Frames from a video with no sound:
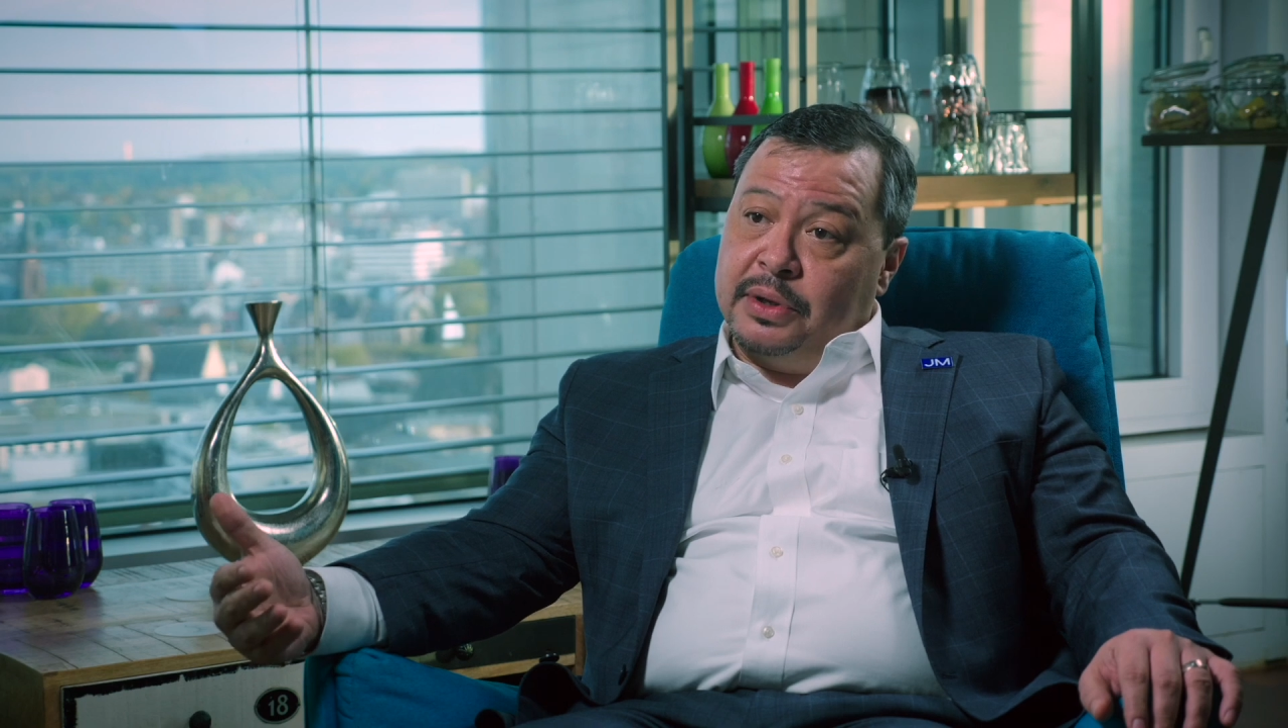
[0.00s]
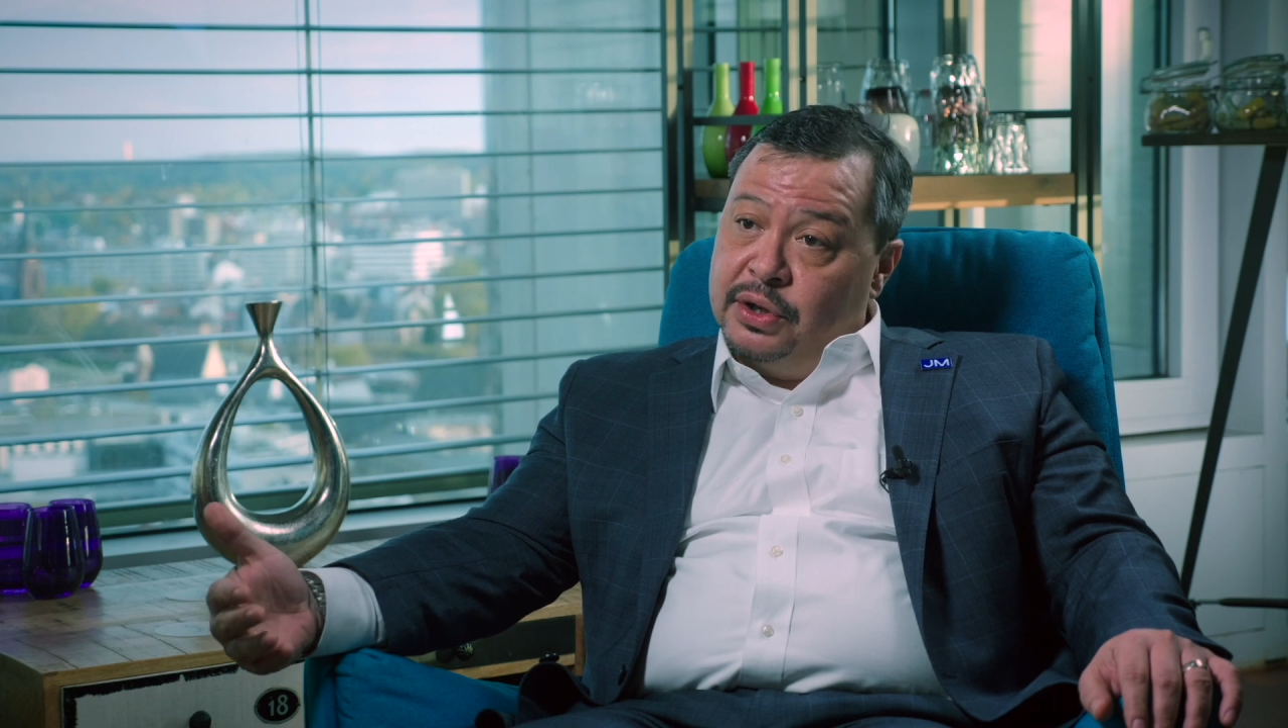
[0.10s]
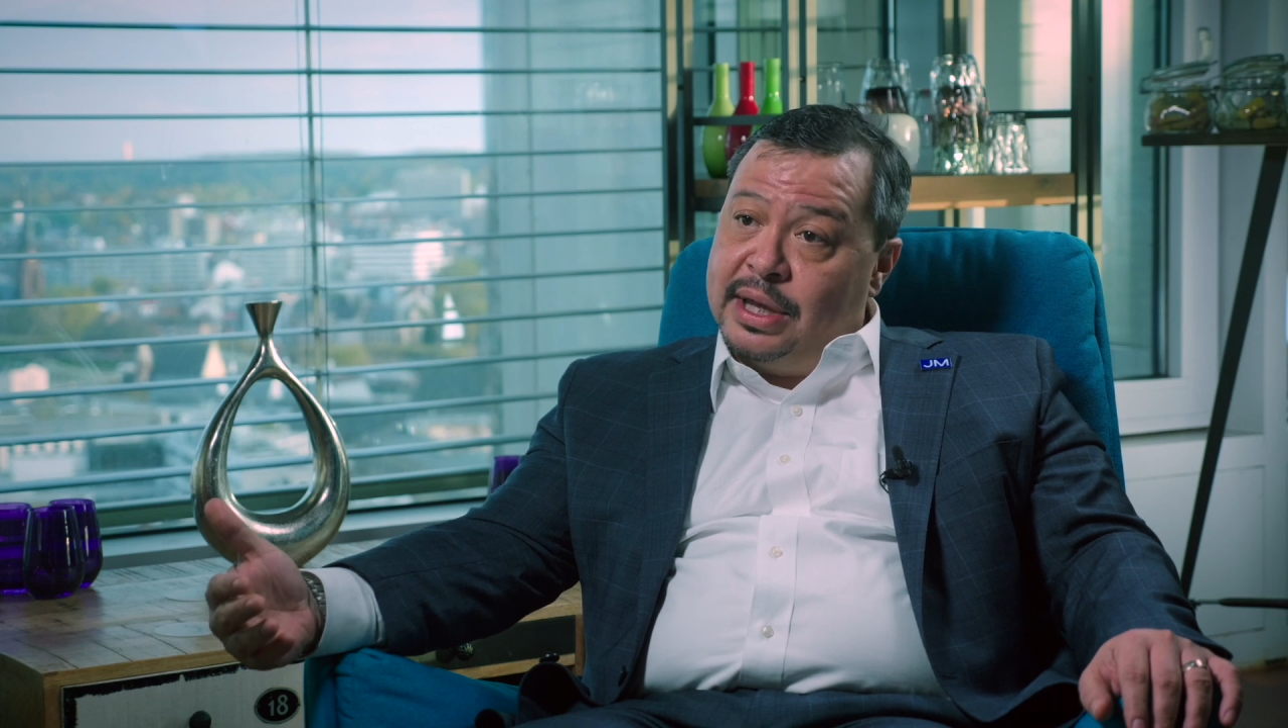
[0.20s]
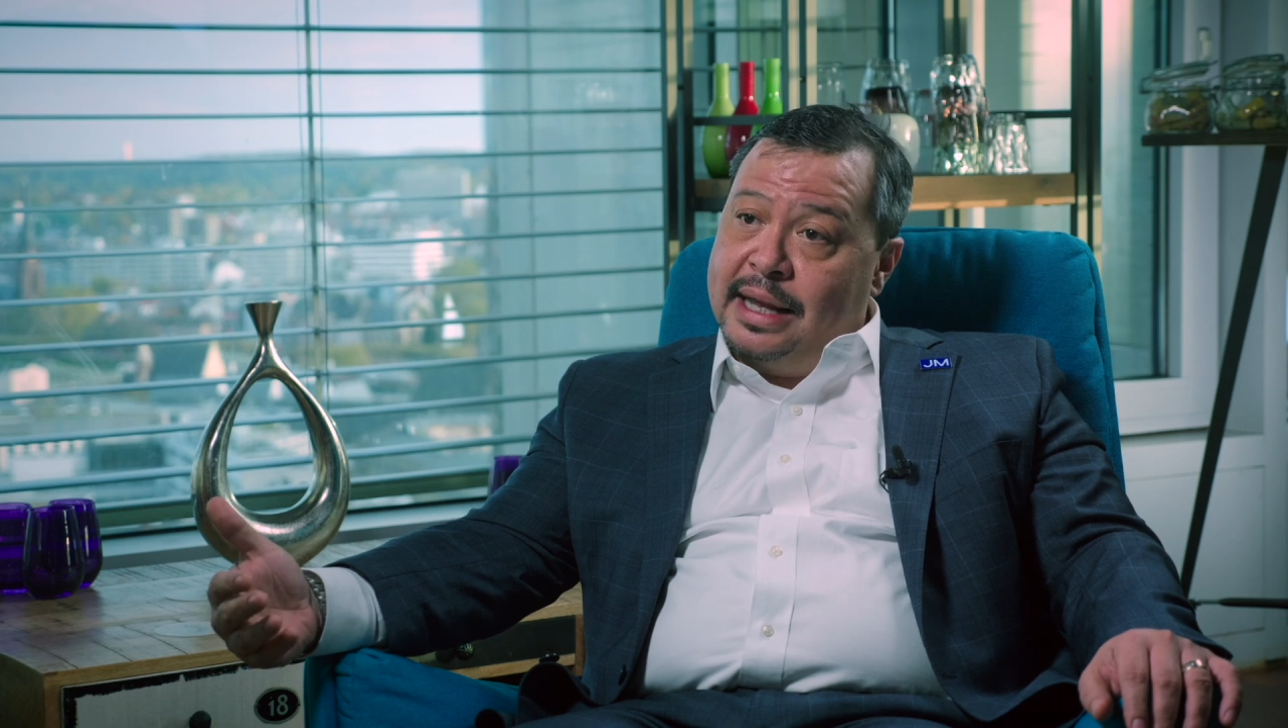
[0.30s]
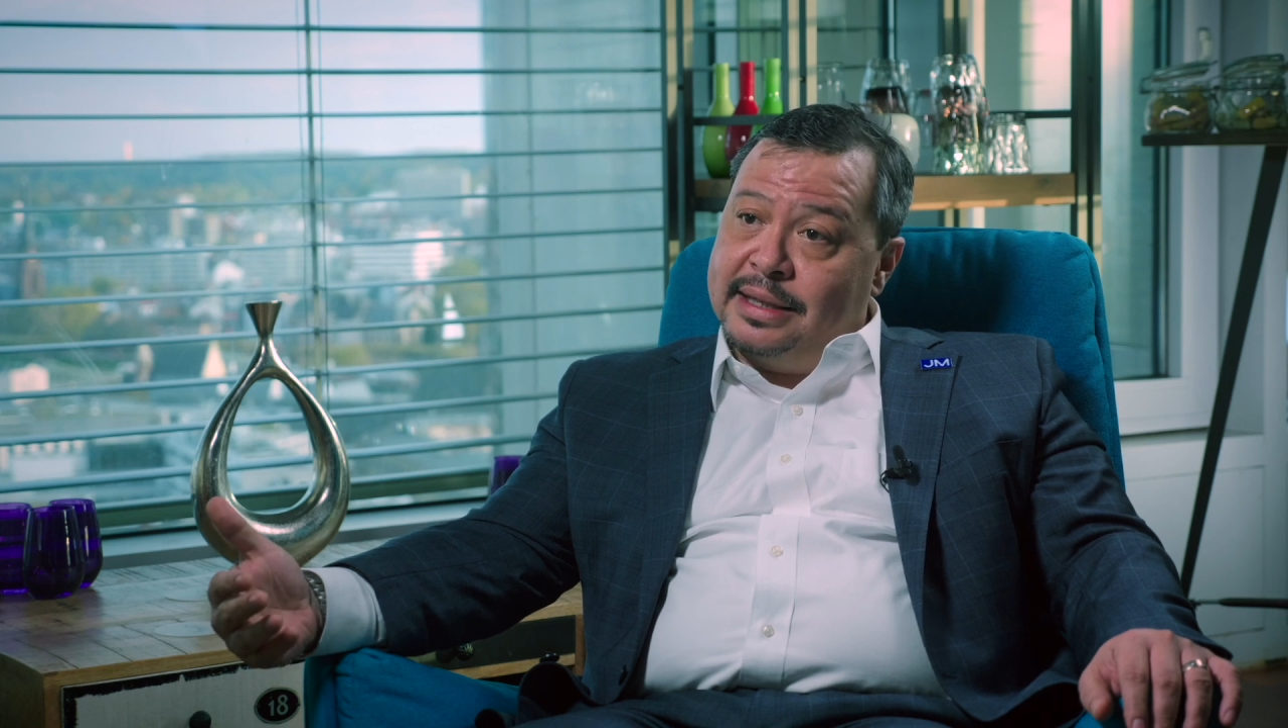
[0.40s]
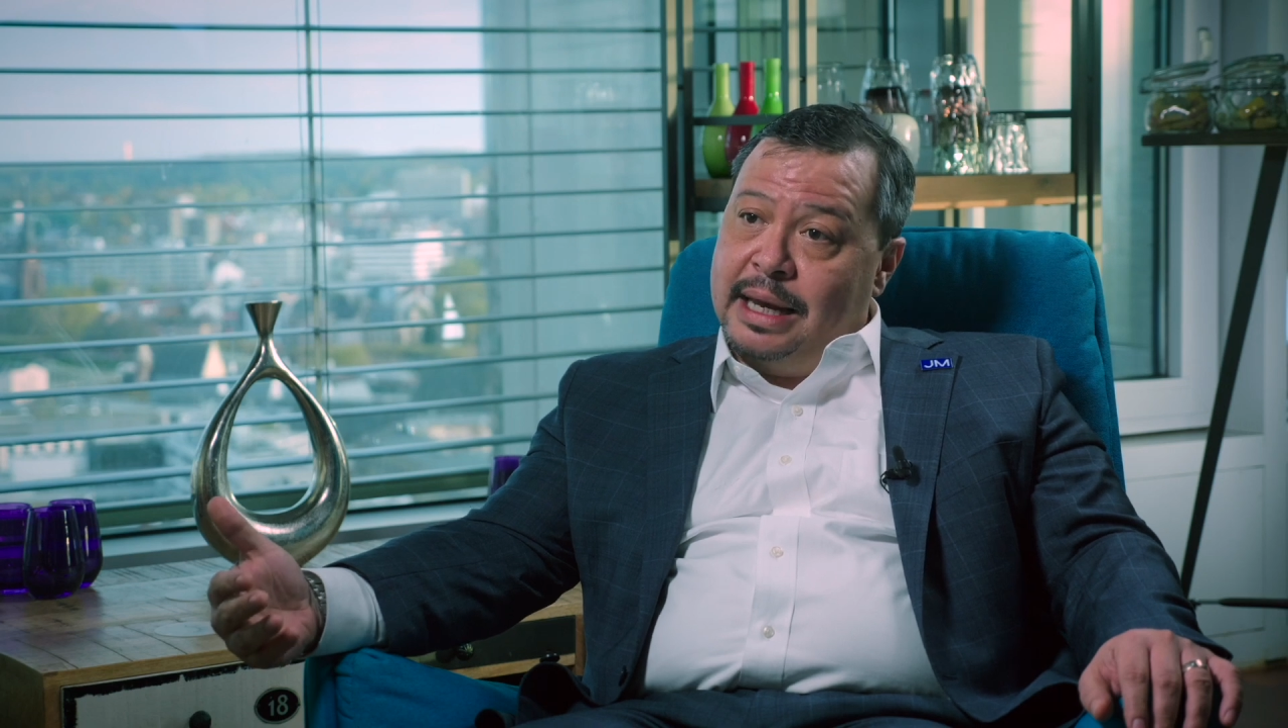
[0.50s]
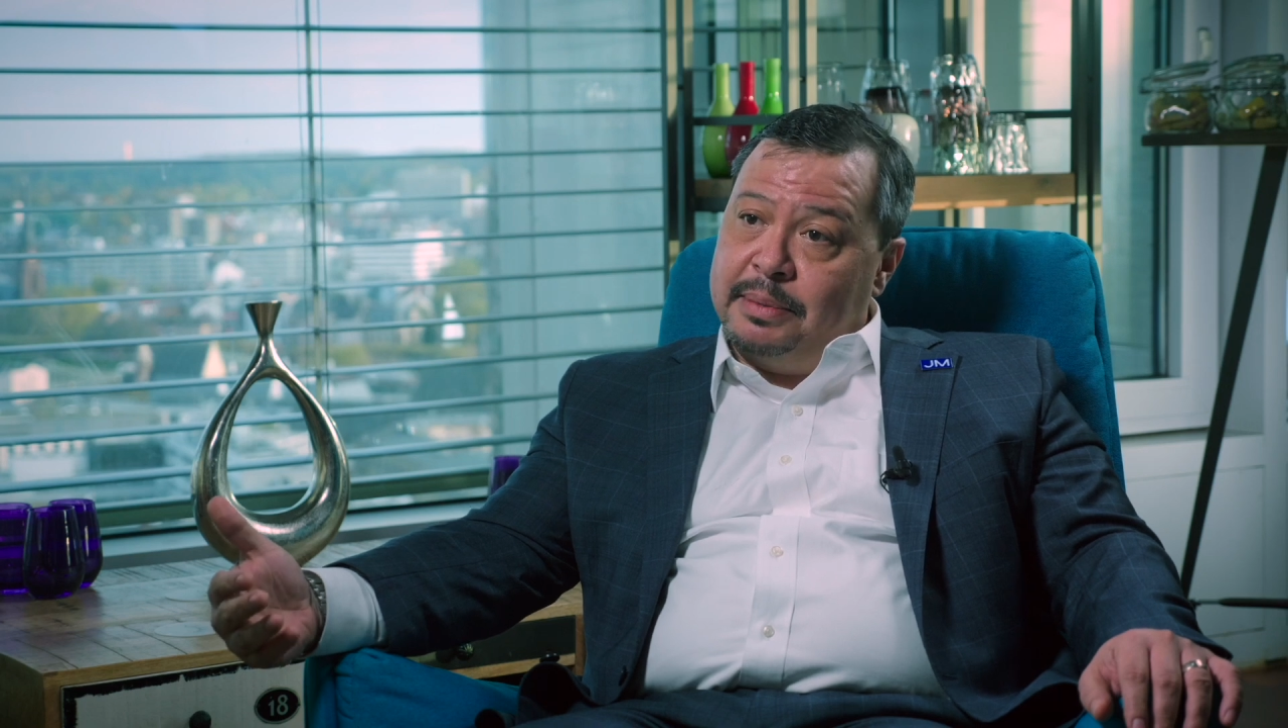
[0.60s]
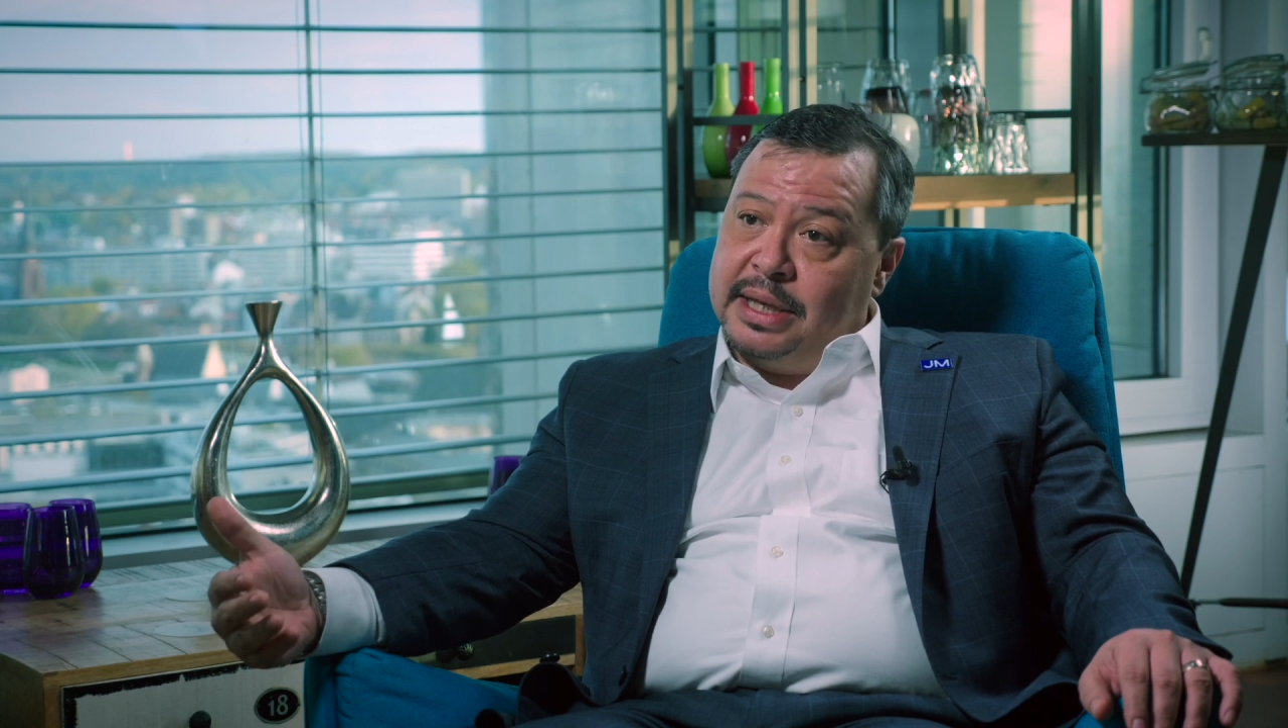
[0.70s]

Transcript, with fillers: to that same